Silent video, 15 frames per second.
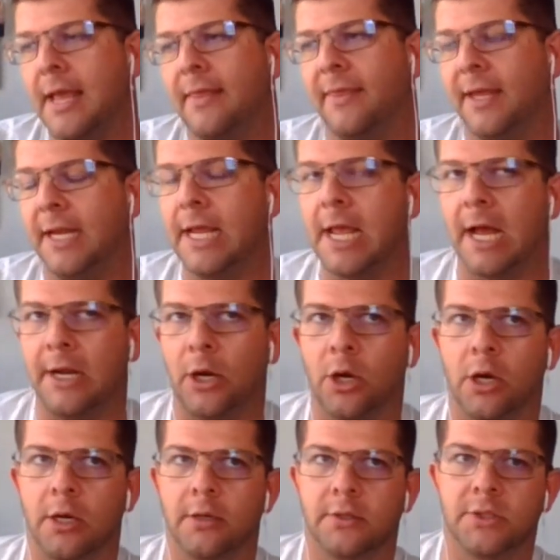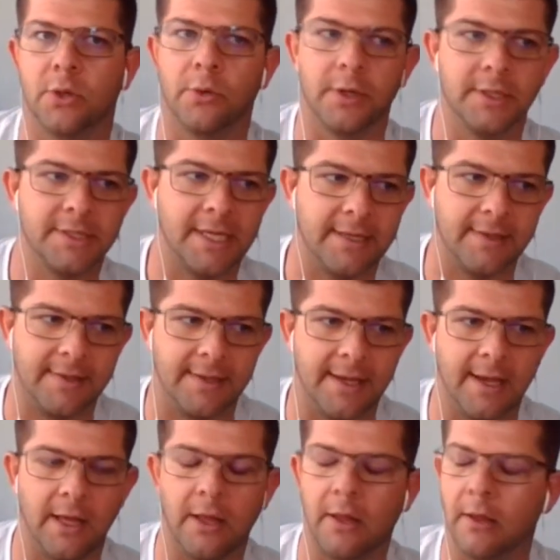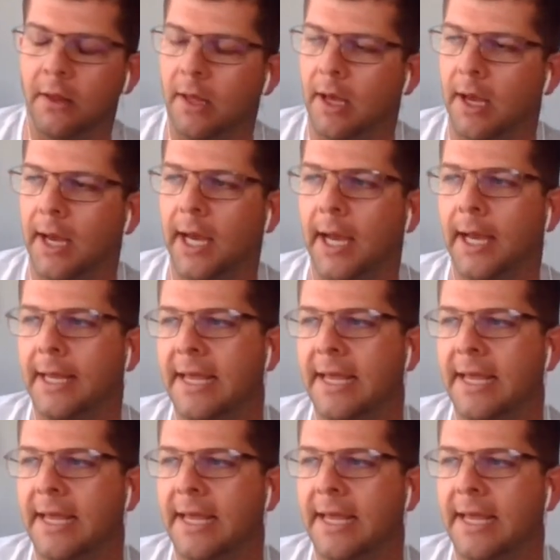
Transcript: Then he got hurt, tore his ACL.